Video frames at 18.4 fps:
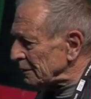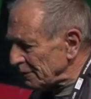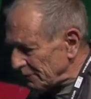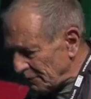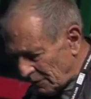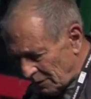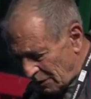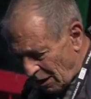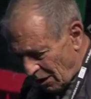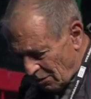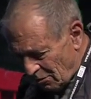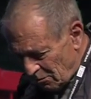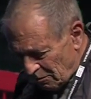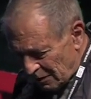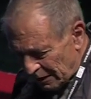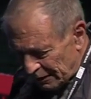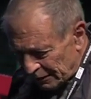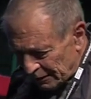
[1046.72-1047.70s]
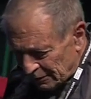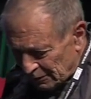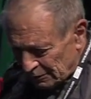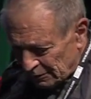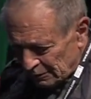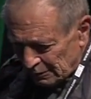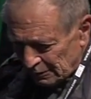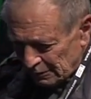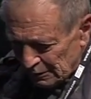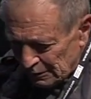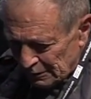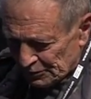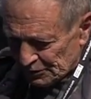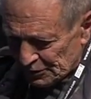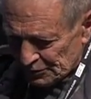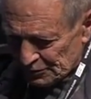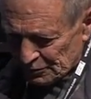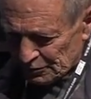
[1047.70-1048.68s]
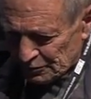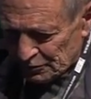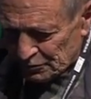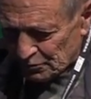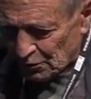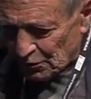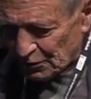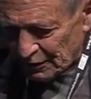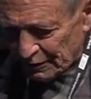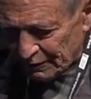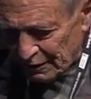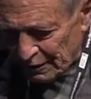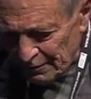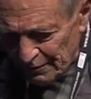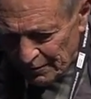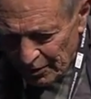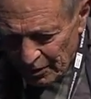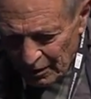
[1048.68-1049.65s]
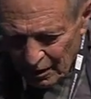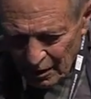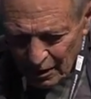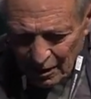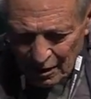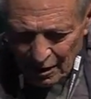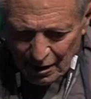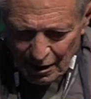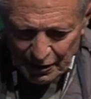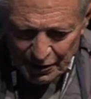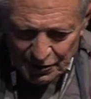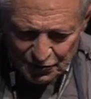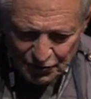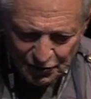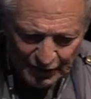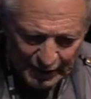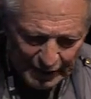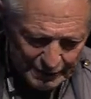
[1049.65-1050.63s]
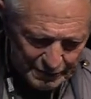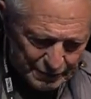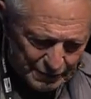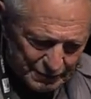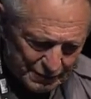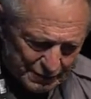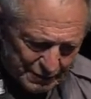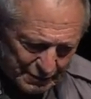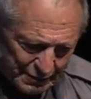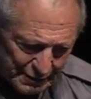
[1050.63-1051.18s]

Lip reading: given no medical assistance whatever. His friends,